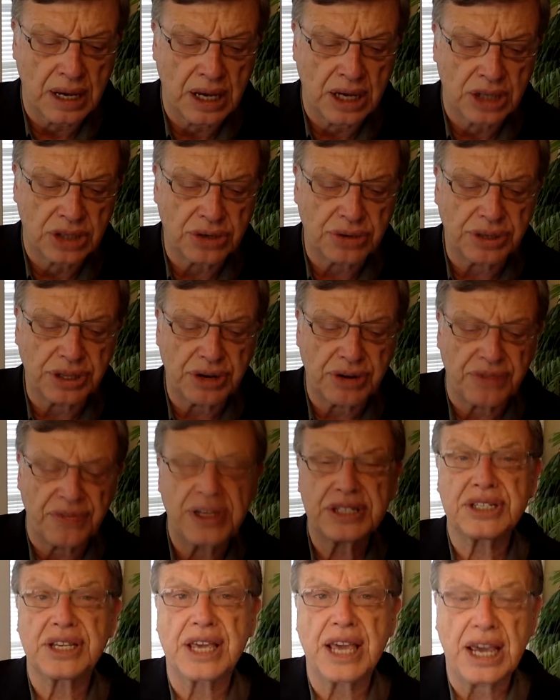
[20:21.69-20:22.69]
During their
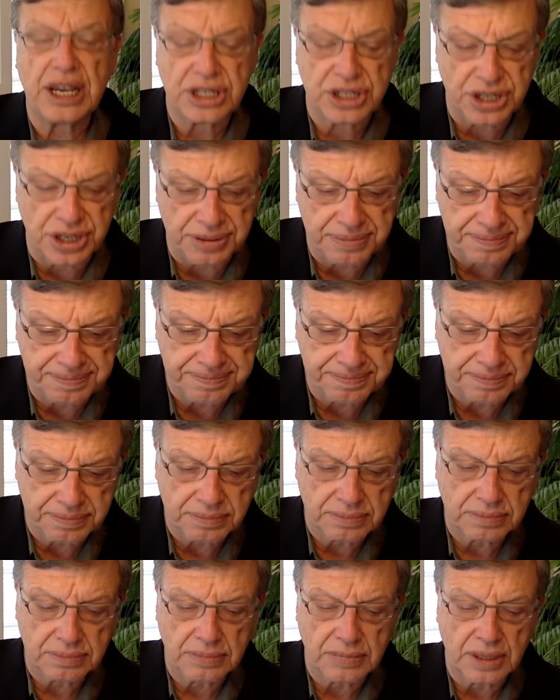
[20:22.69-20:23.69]
investigation,
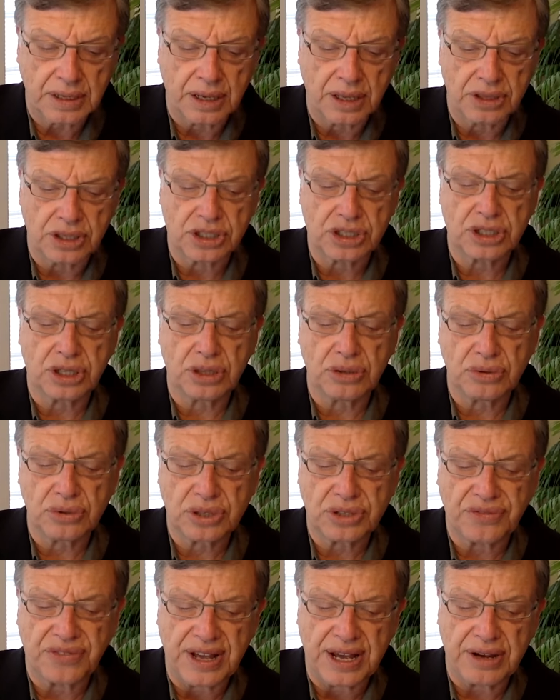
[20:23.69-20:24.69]
the
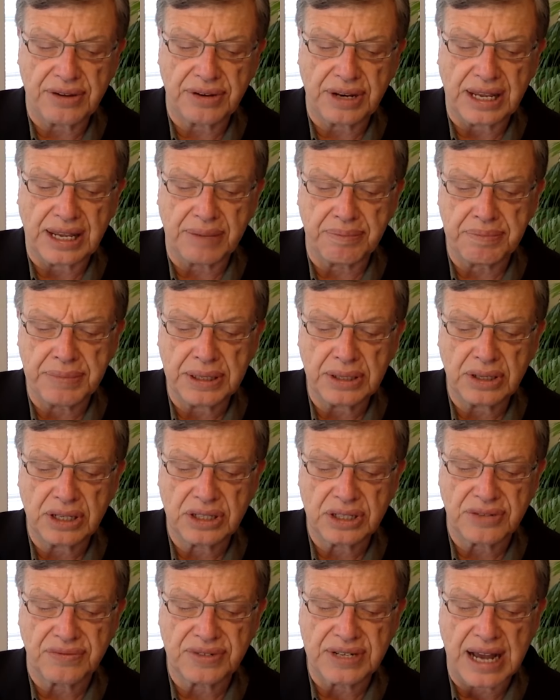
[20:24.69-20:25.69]
sleuths found
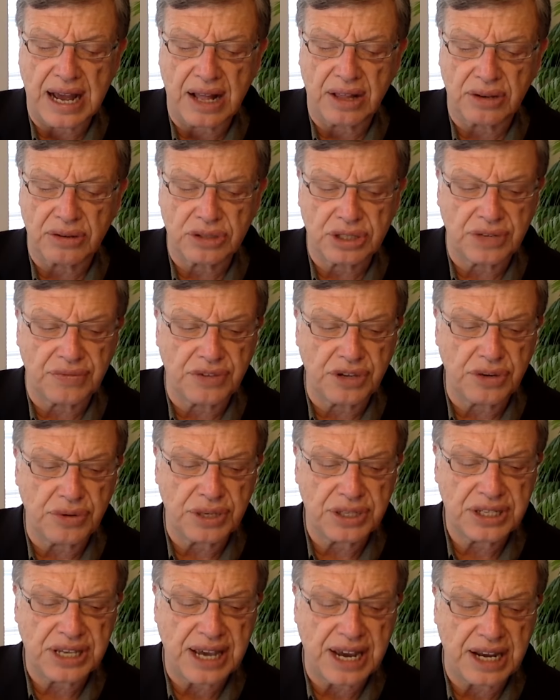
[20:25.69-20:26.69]
millions of dollars of
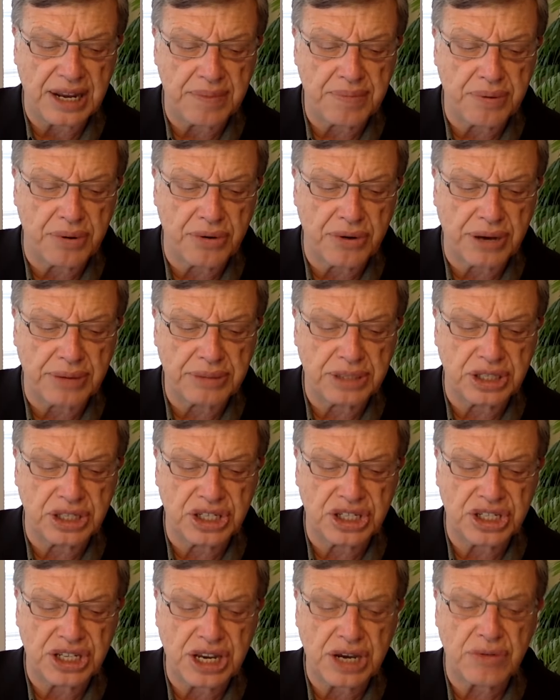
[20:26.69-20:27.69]
USAID programs and
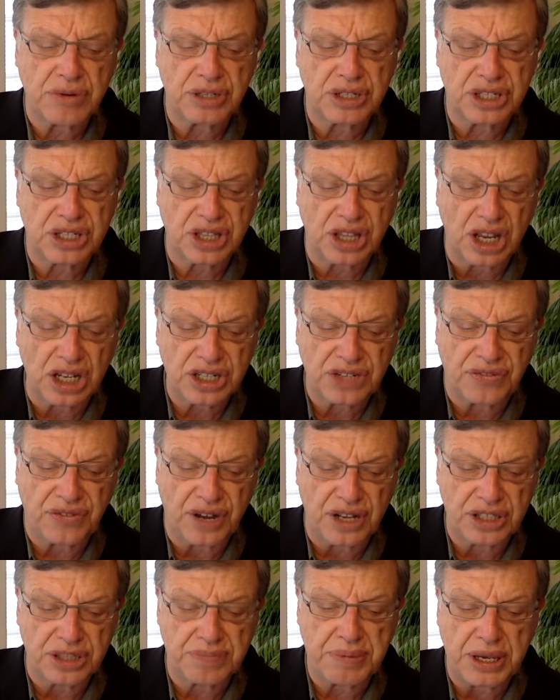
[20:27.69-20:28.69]
secret slush
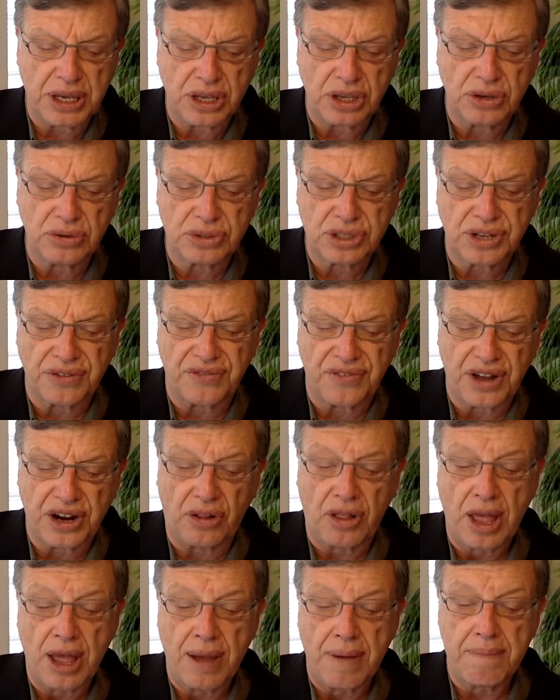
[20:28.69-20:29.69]
funds being used to
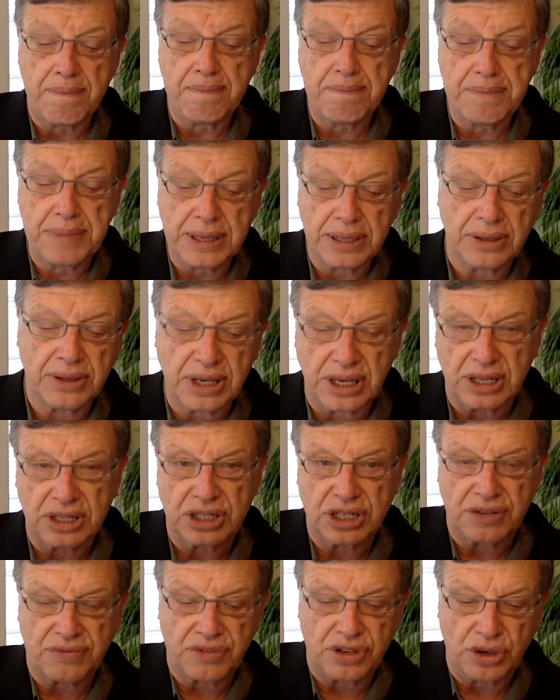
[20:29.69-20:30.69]
funnel
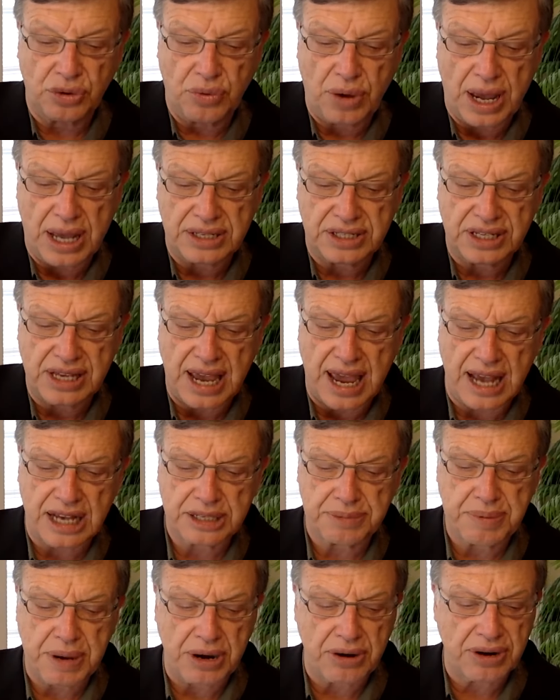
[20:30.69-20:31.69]
millions of U.S.
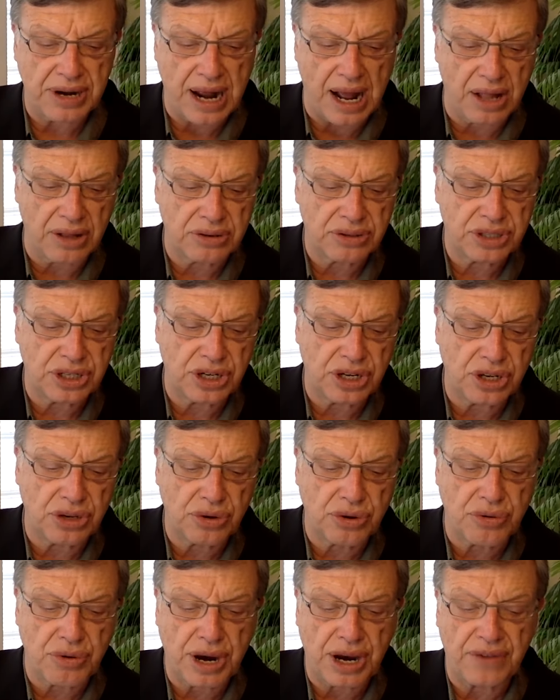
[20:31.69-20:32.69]
taxpayer dollars into
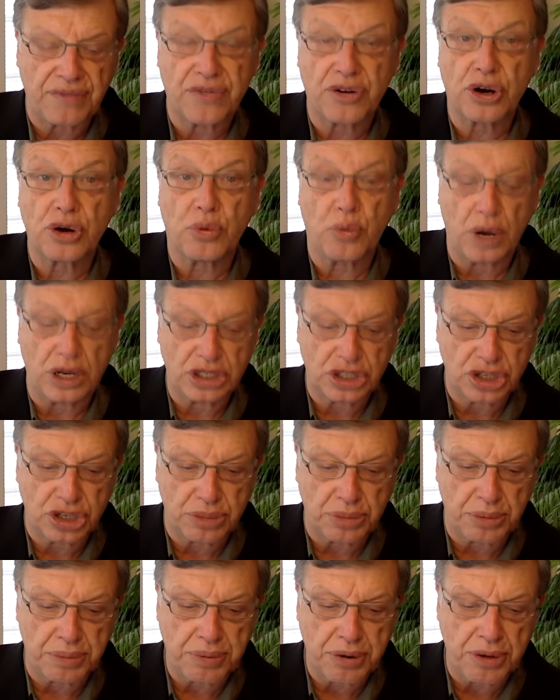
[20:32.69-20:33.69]
Ukraine for
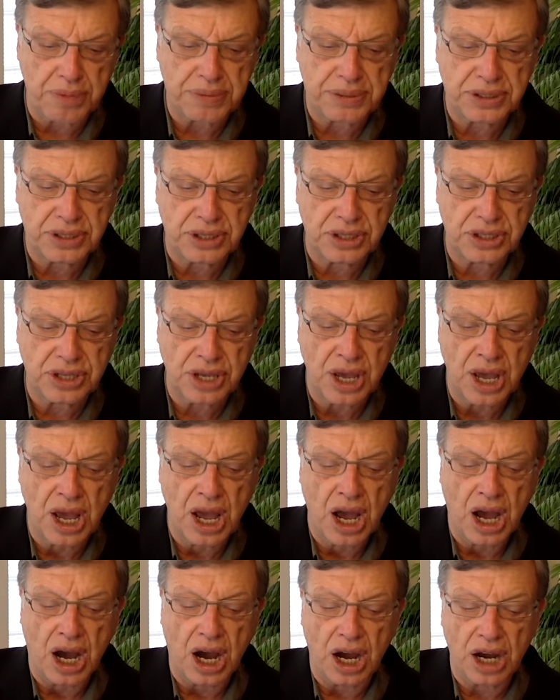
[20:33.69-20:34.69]
questionable purposes
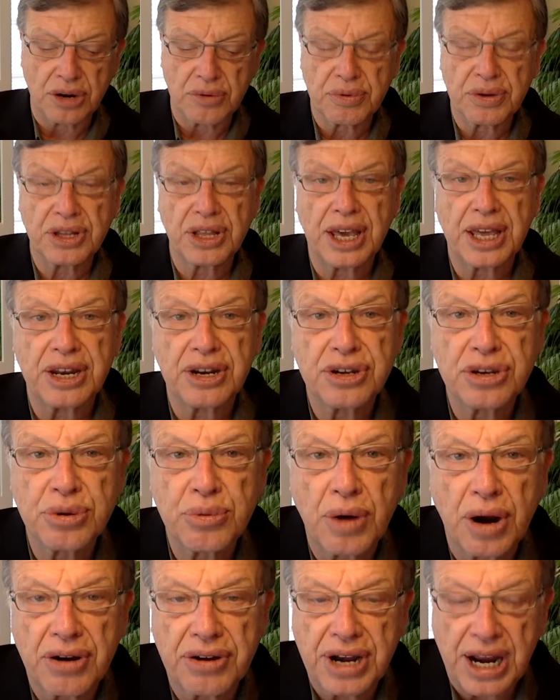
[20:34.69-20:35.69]
unrelated
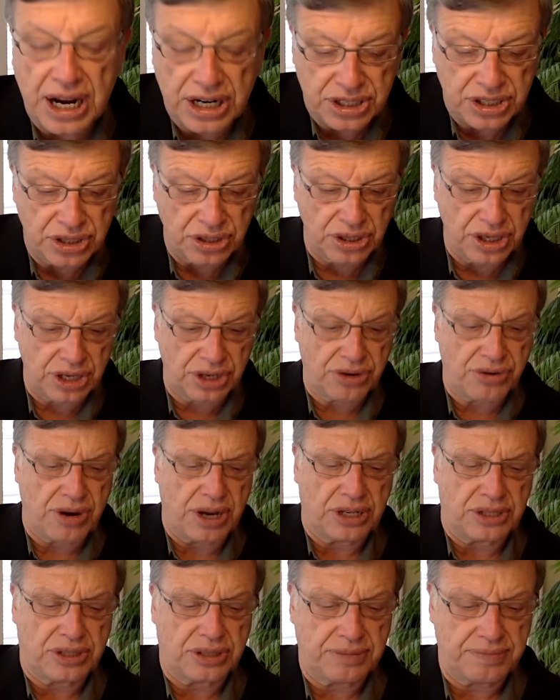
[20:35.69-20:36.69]
to our national
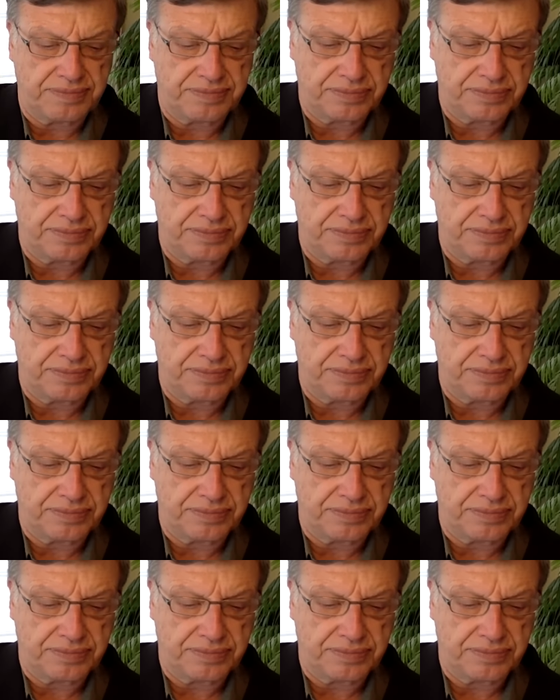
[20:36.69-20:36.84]
interests.